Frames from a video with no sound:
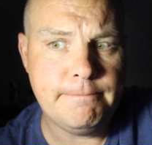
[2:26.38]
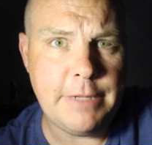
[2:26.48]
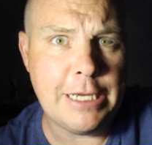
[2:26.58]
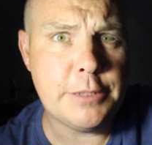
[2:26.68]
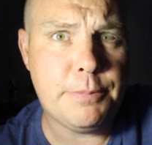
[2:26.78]

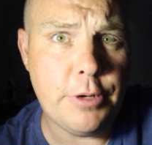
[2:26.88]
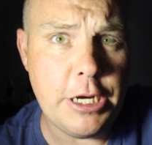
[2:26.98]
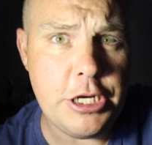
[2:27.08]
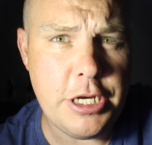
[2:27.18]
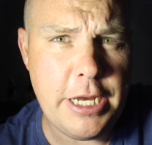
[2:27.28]

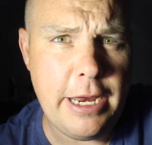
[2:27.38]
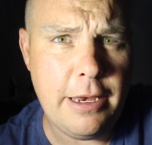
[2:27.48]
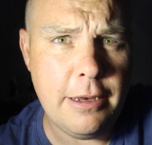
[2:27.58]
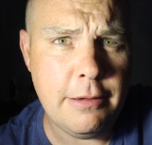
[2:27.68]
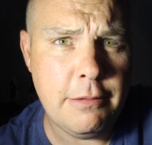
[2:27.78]
expiration
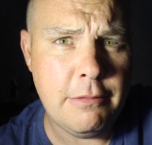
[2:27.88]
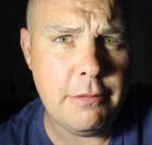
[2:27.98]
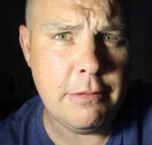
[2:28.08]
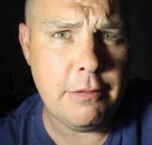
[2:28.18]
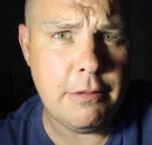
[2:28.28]
date
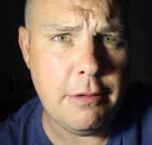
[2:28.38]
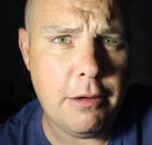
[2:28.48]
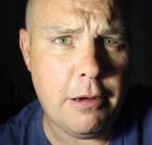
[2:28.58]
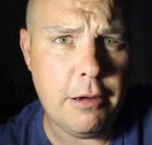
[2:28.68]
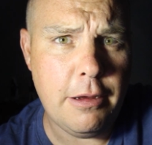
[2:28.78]

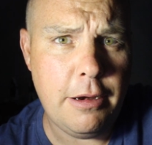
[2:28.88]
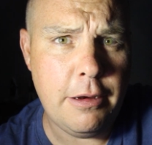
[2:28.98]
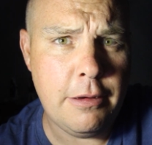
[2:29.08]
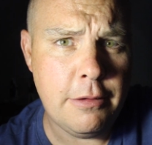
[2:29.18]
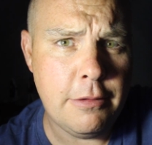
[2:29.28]
on